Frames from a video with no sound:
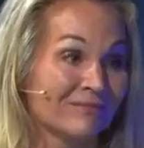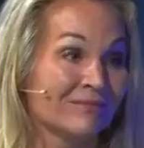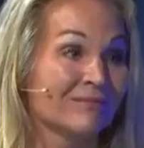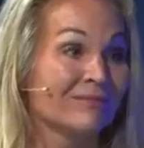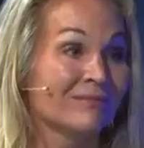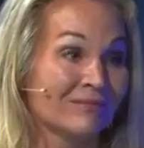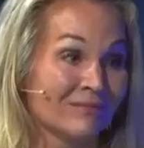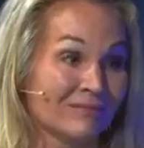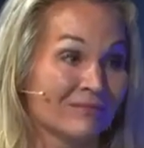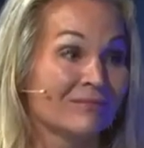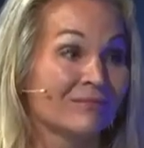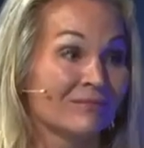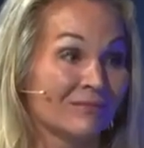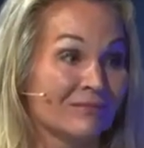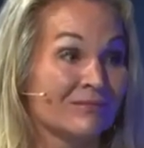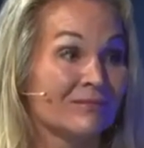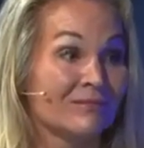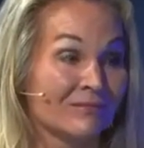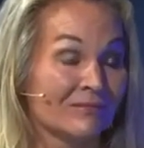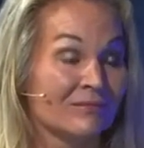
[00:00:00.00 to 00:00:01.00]
It's a
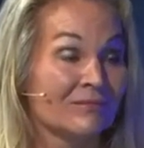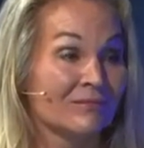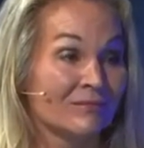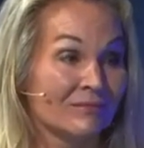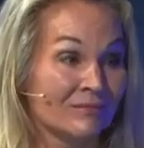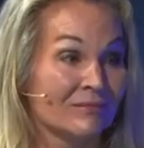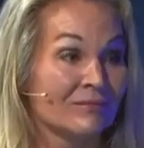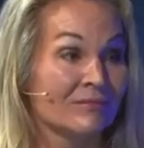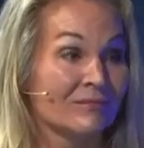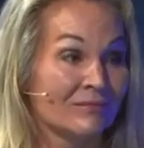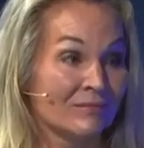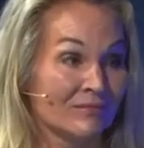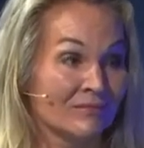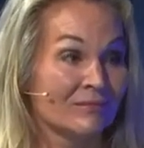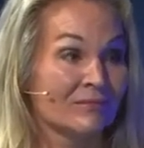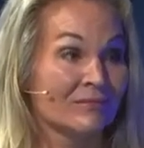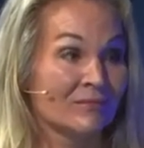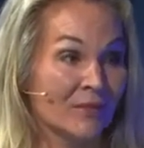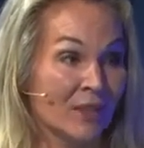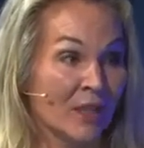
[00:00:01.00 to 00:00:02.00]
new
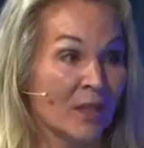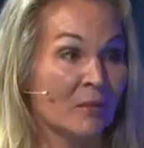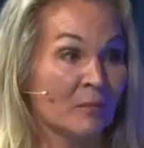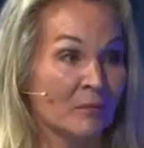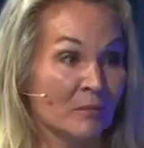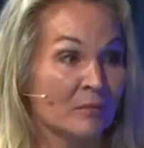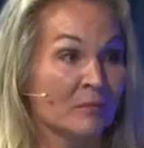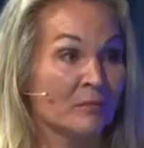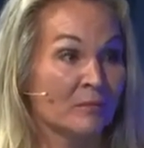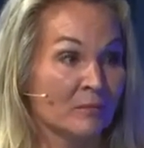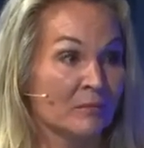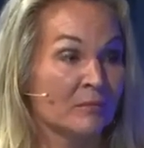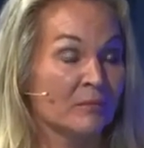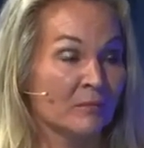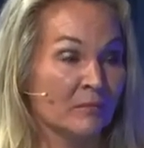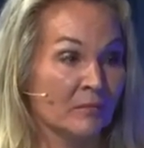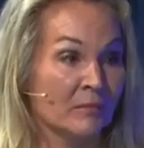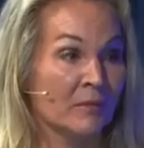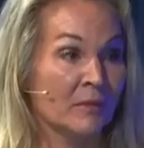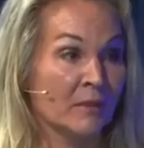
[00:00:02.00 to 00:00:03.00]
networking that you have to
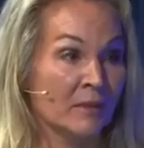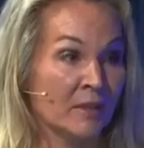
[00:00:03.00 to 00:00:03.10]
integrate.